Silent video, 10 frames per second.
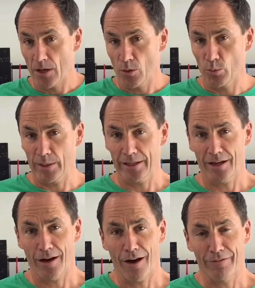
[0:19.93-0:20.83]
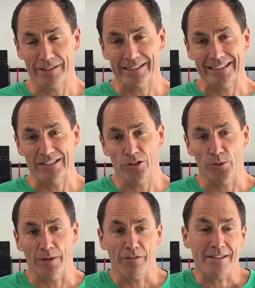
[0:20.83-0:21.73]
We are obviously
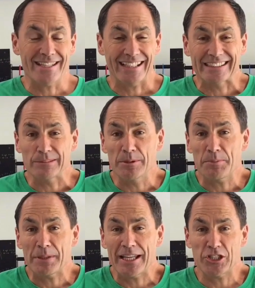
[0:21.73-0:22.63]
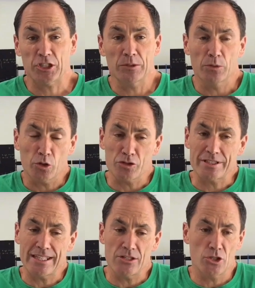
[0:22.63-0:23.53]
doing very technical manipulation. We'll also
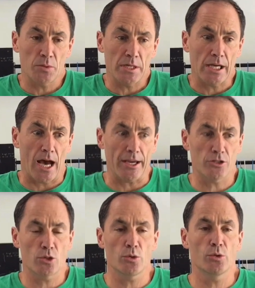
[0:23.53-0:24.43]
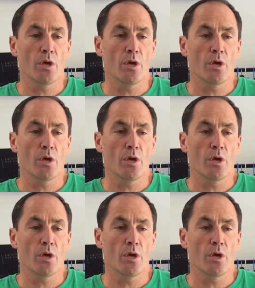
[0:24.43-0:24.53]
teach you and guide you